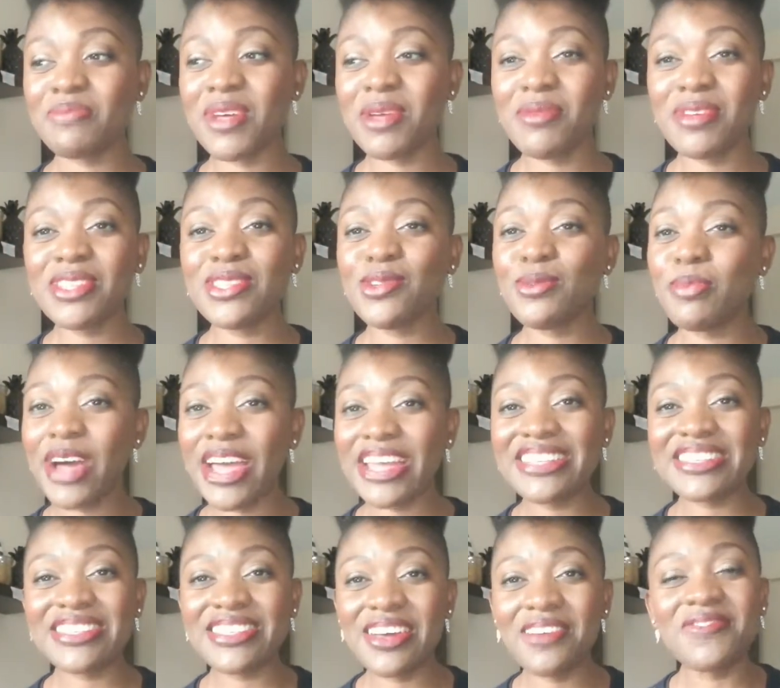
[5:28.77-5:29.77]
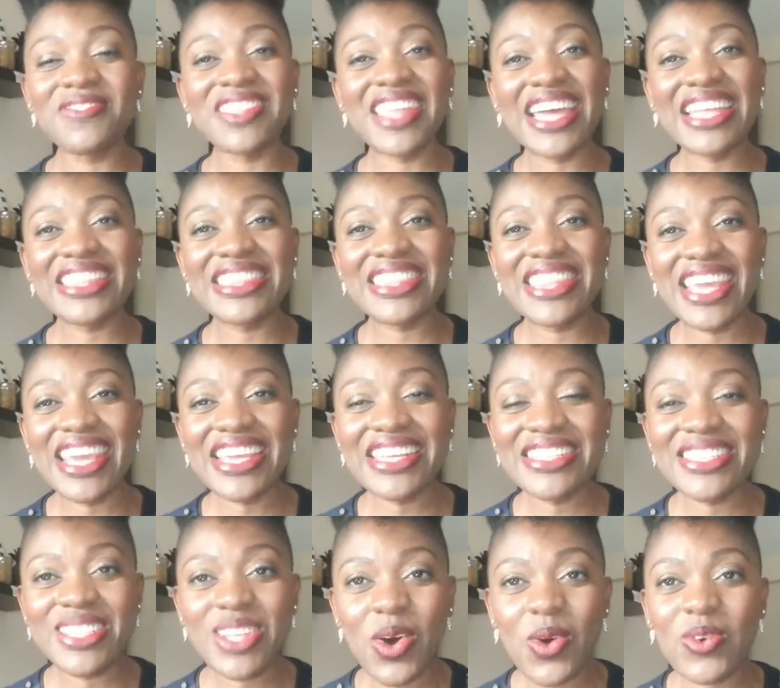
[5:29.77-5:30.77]
maybe to buy stuff that they
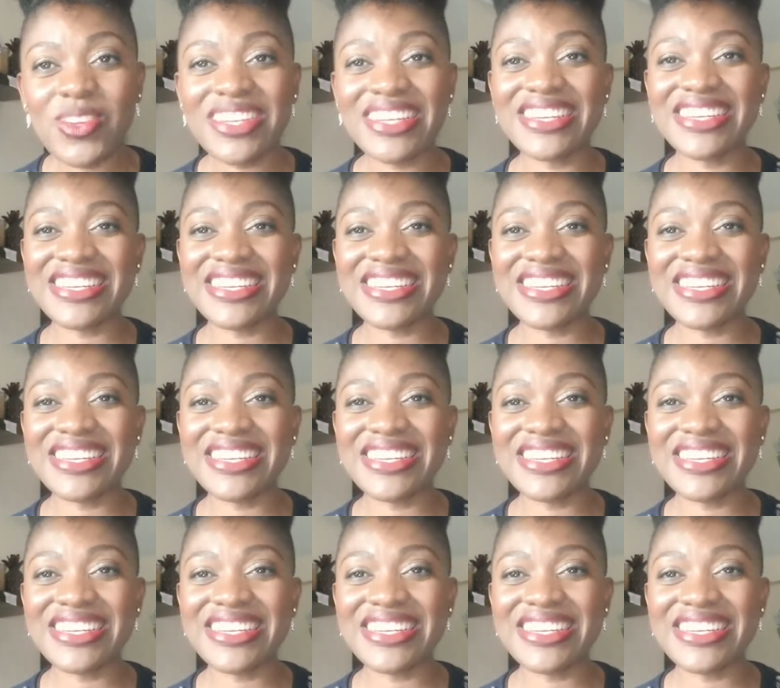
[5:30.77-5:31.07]
don't